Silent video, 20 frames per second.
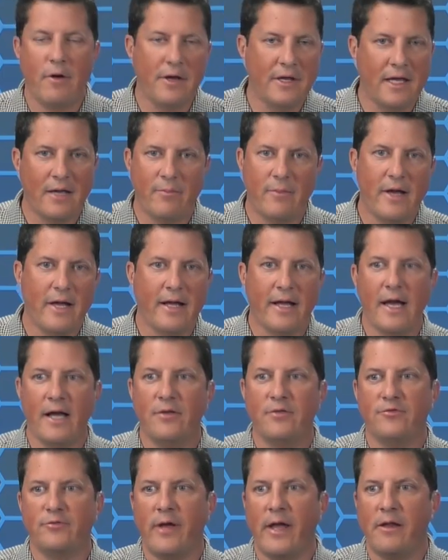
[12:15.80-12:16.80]
to get my
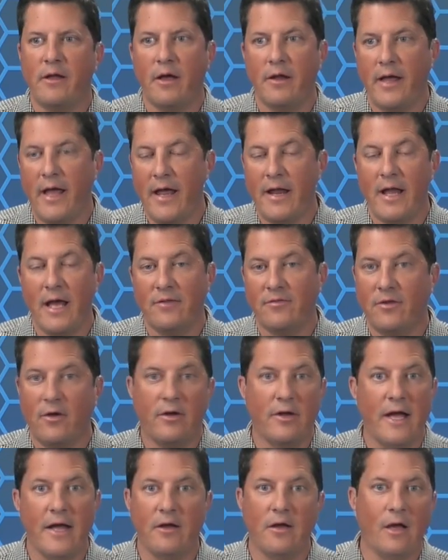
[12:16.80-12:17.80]
guys trained on A D A S, could
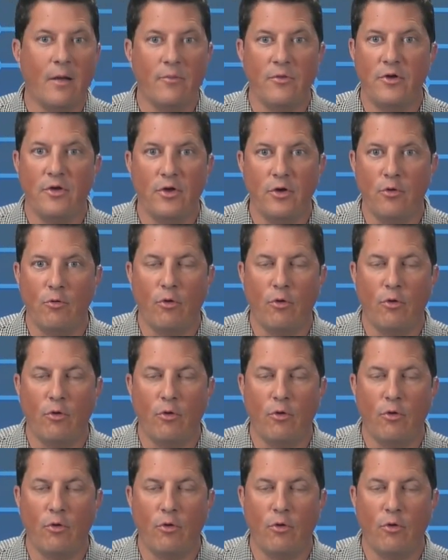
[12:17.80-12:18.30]
I come to you,